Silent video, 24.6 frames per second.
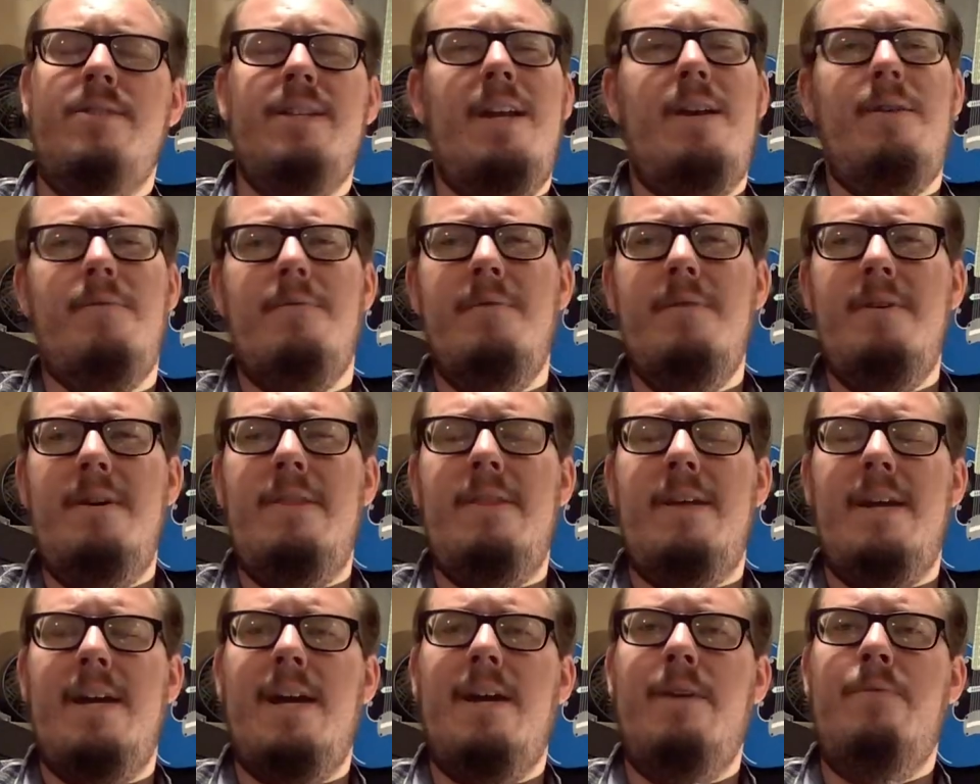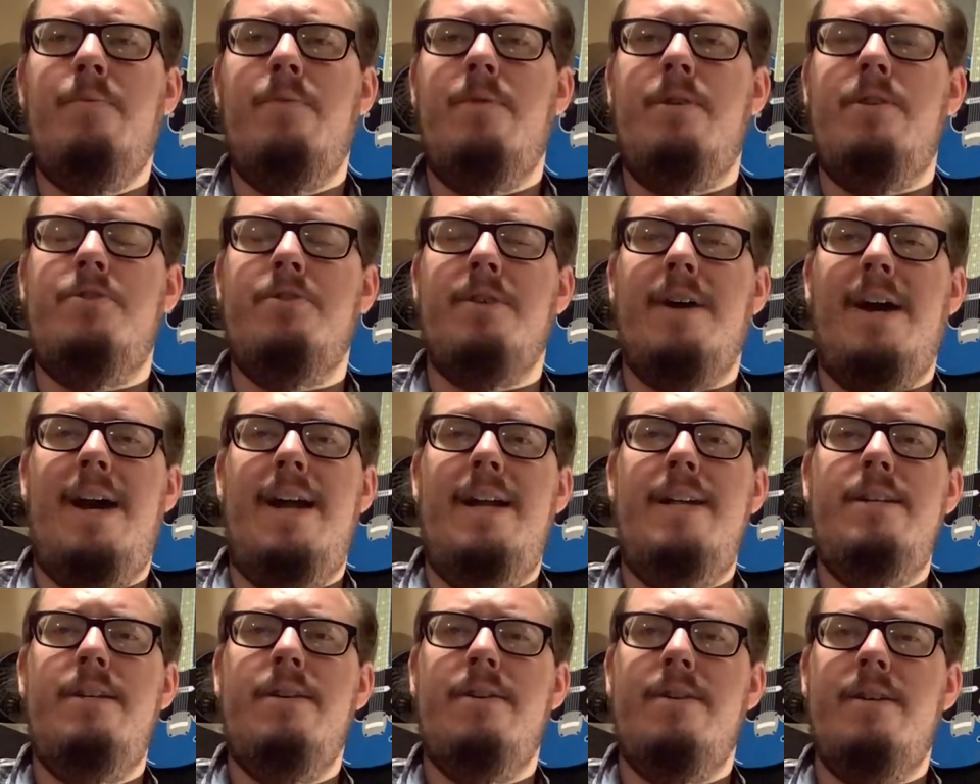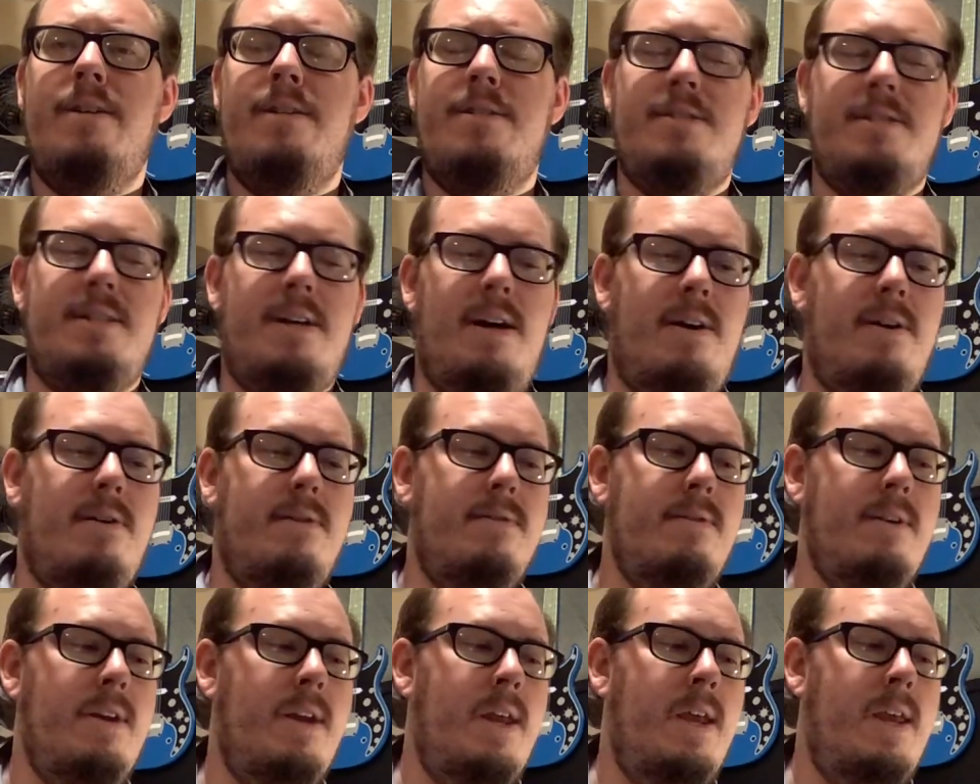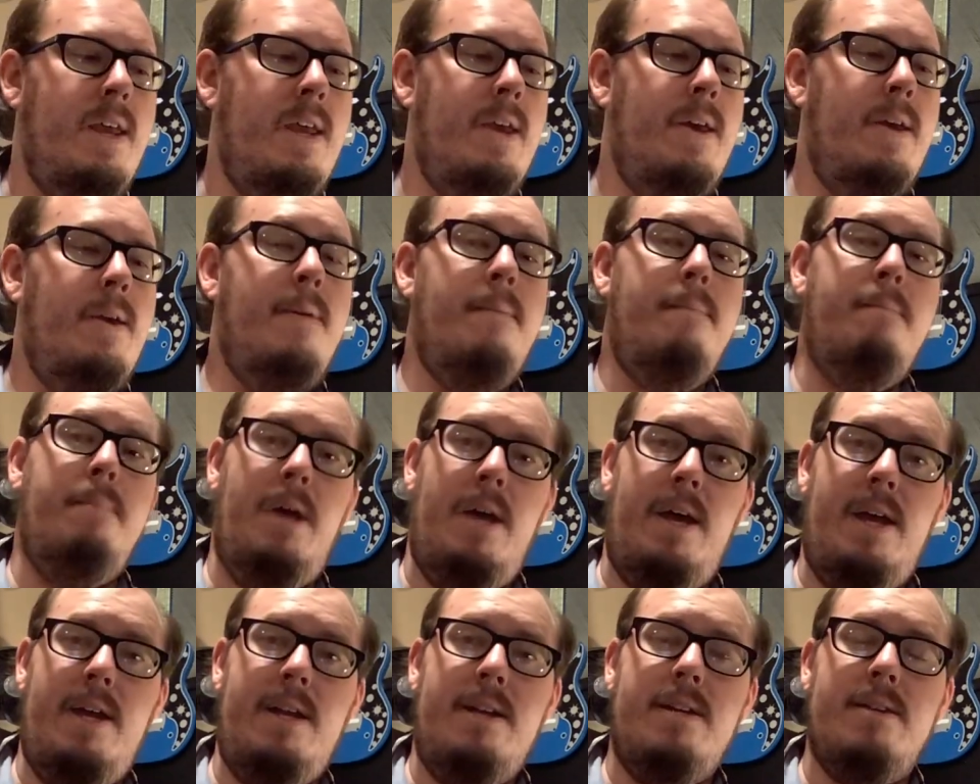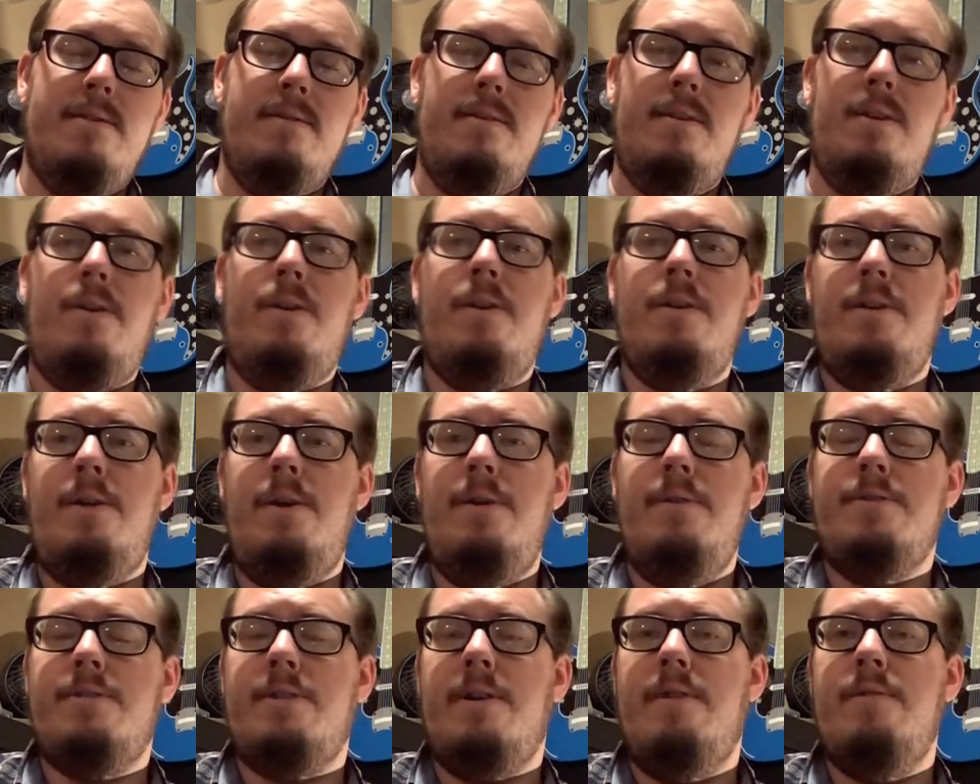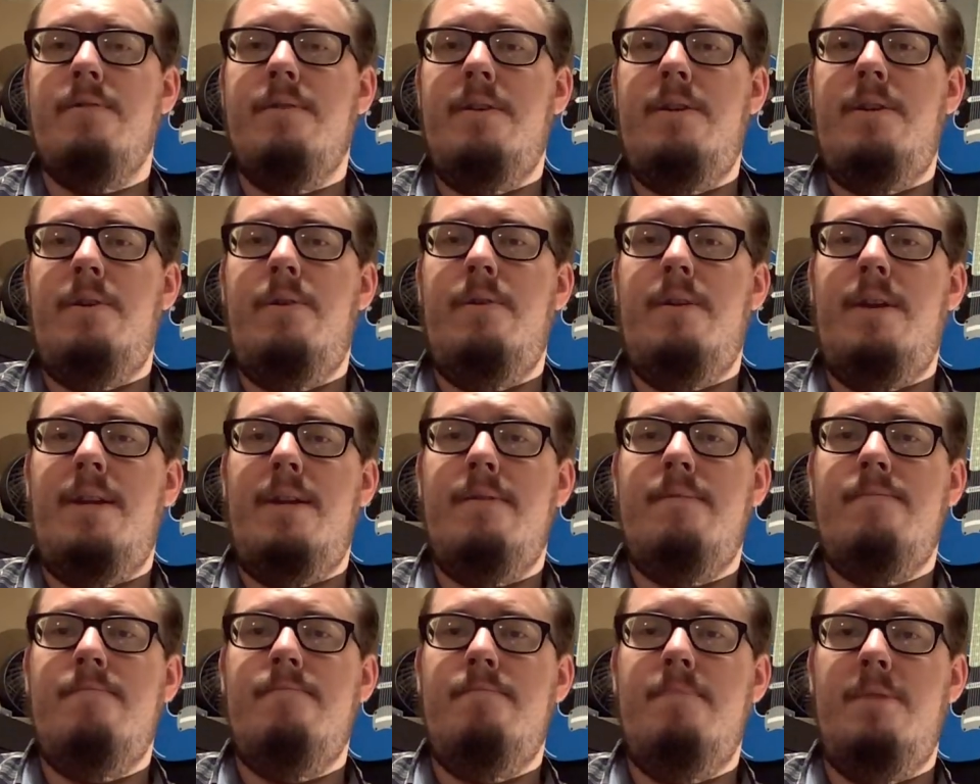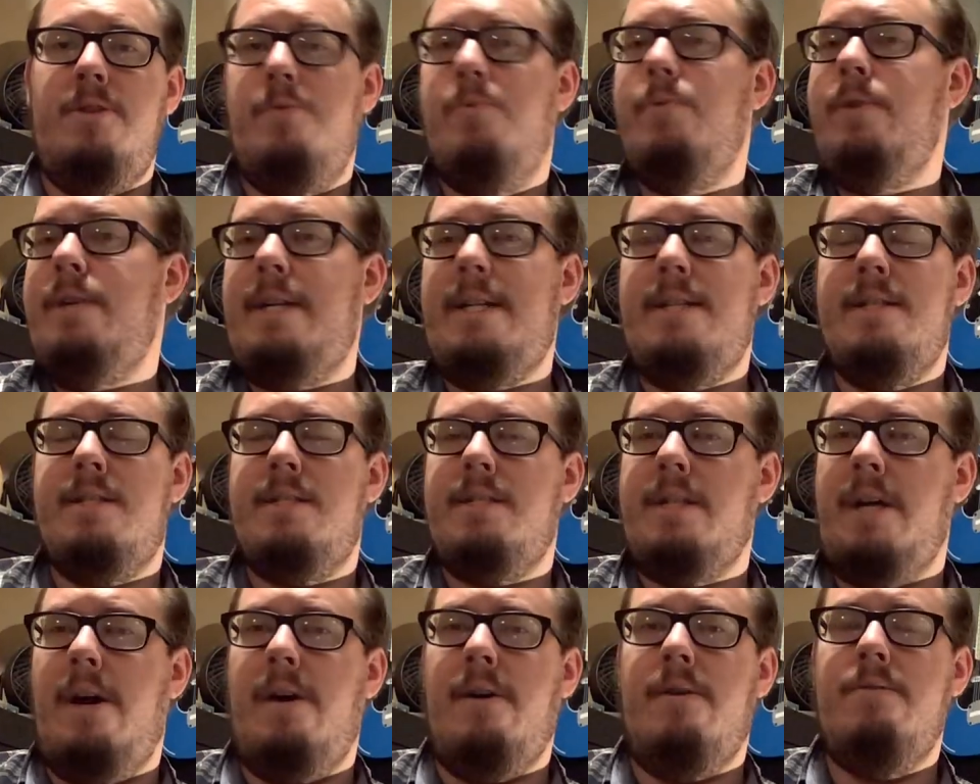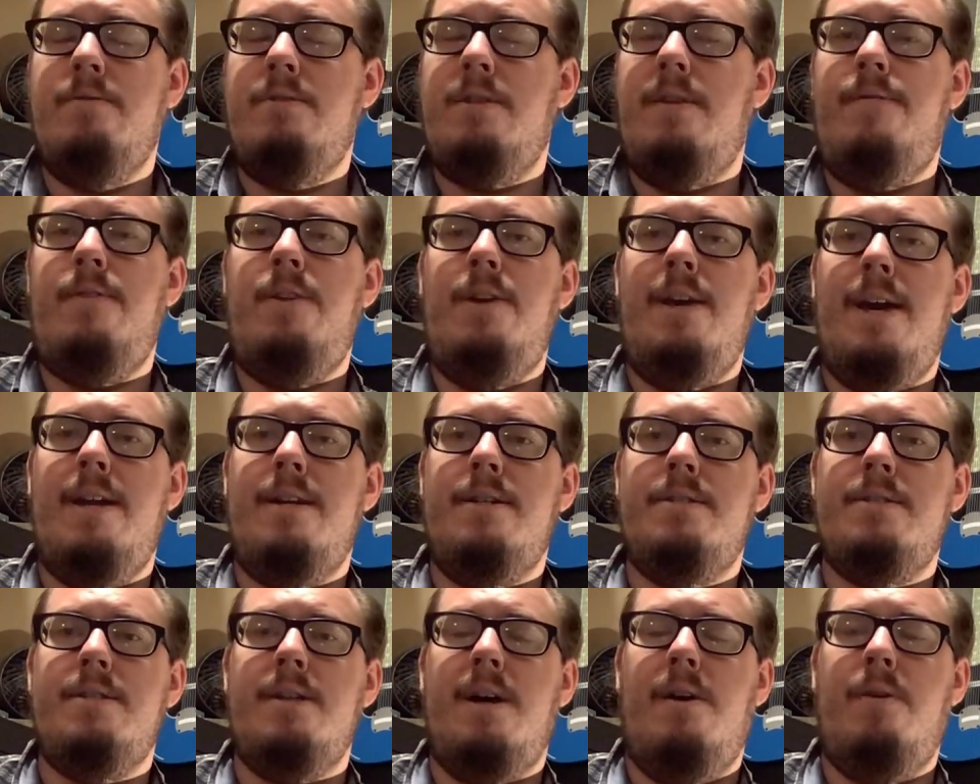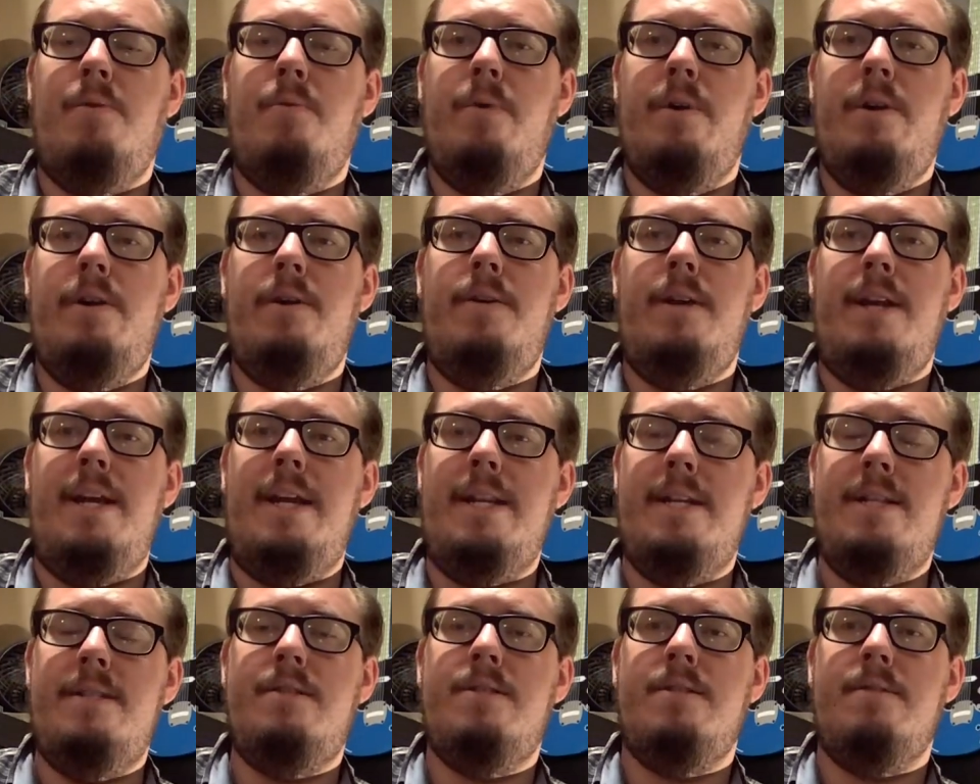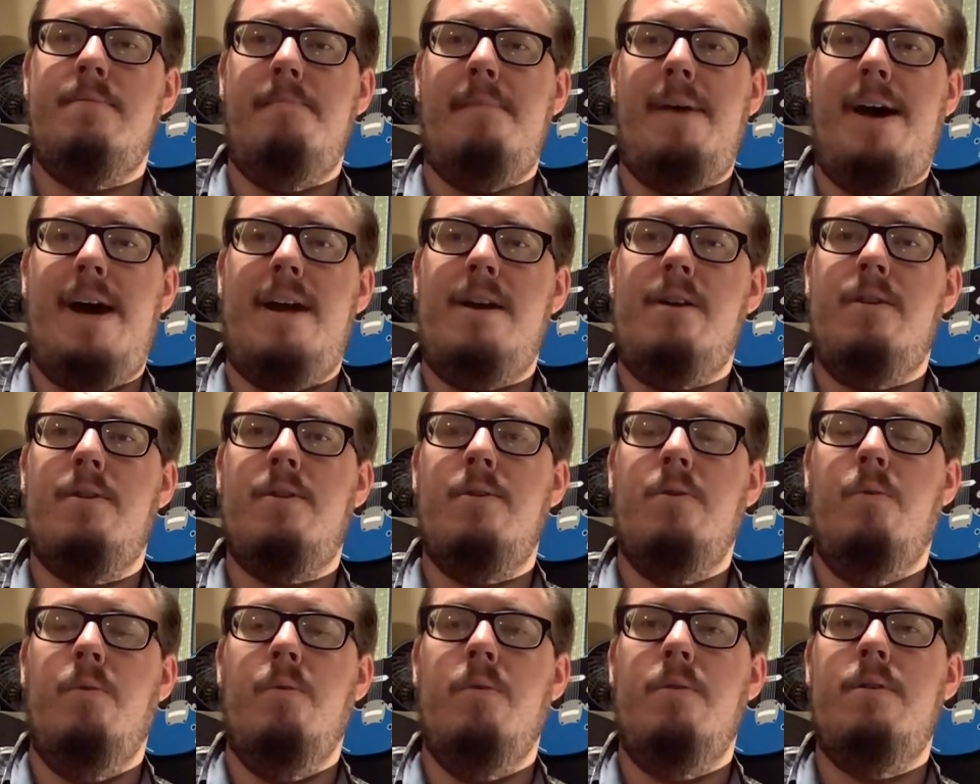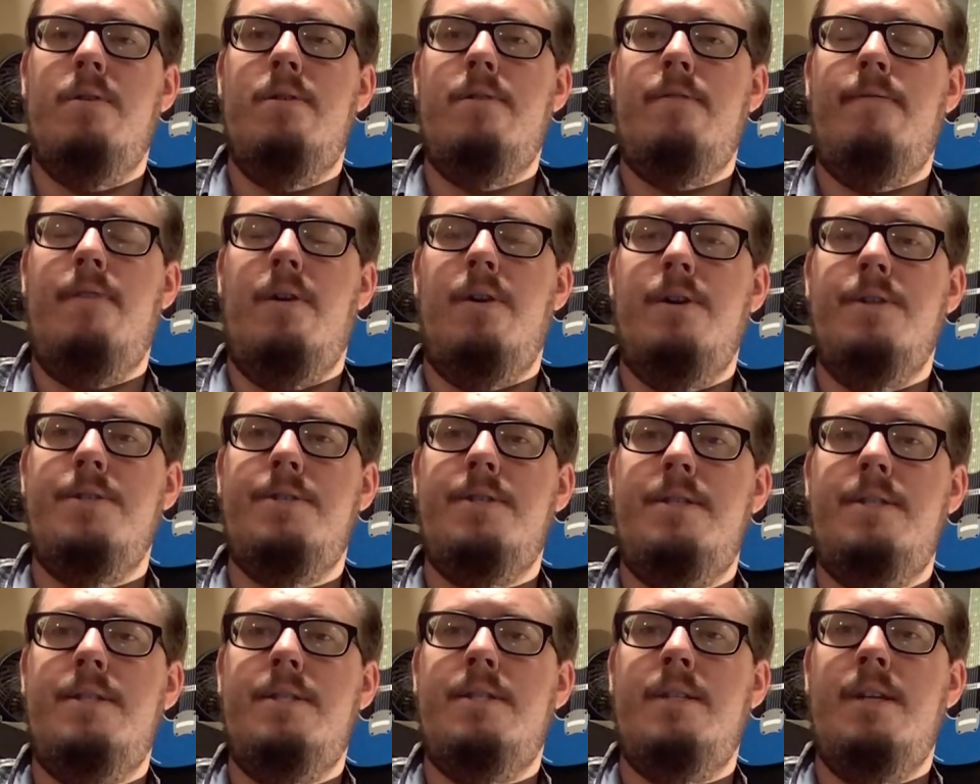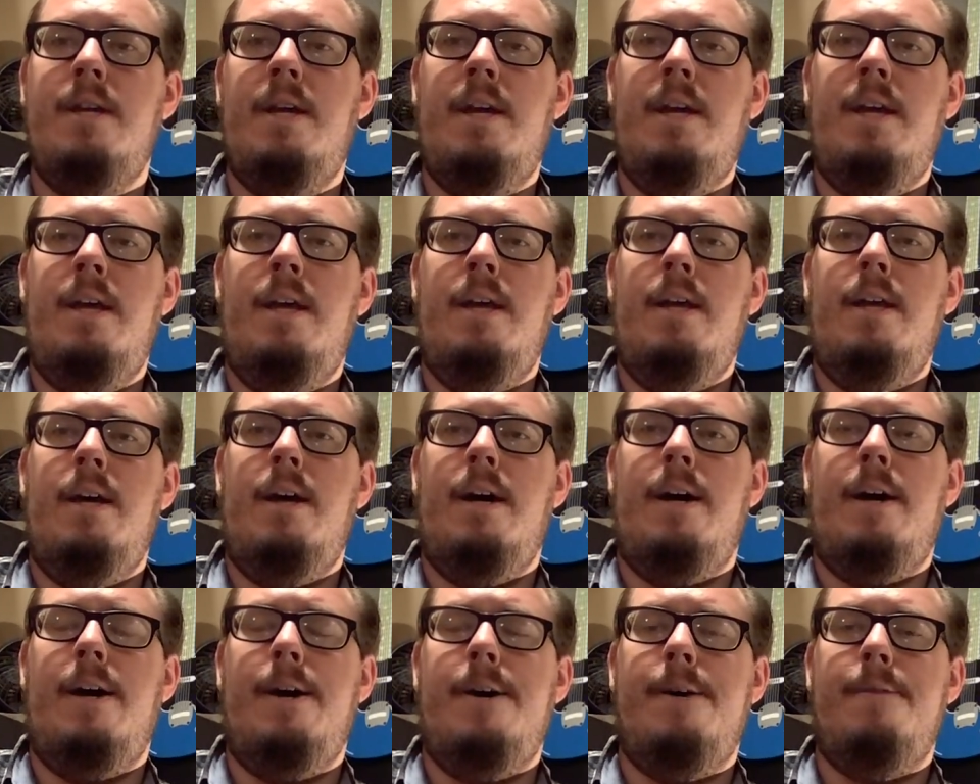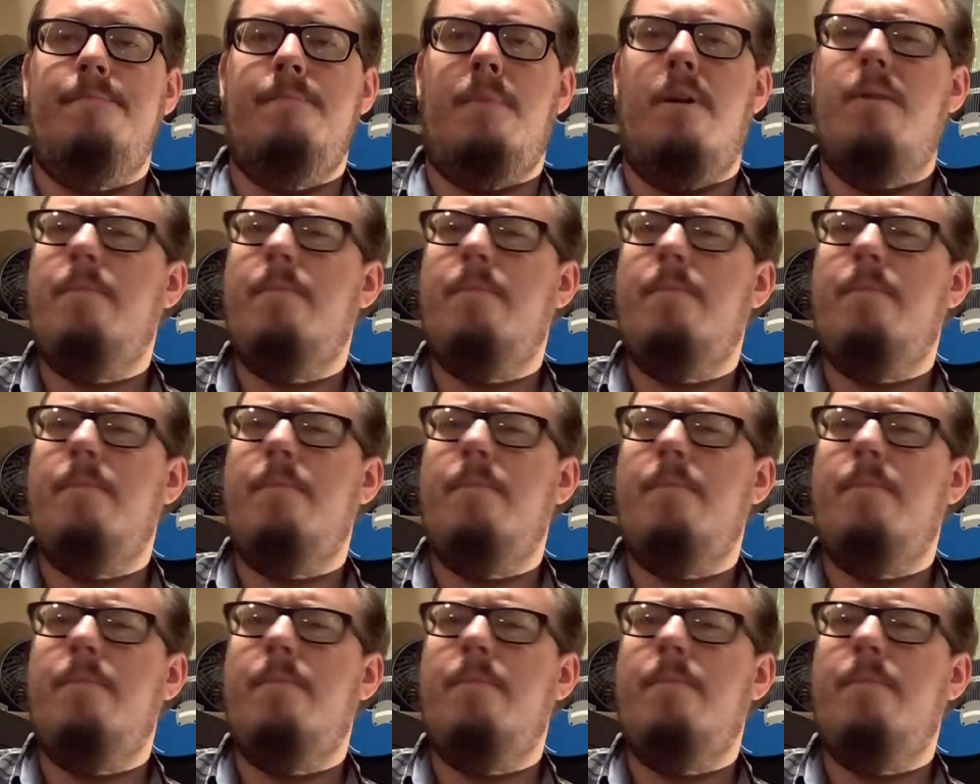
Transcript: I don't really think I'd want to try it during a song, but you could certainly do it between songs if you had a song where you needed some minor chords versus, or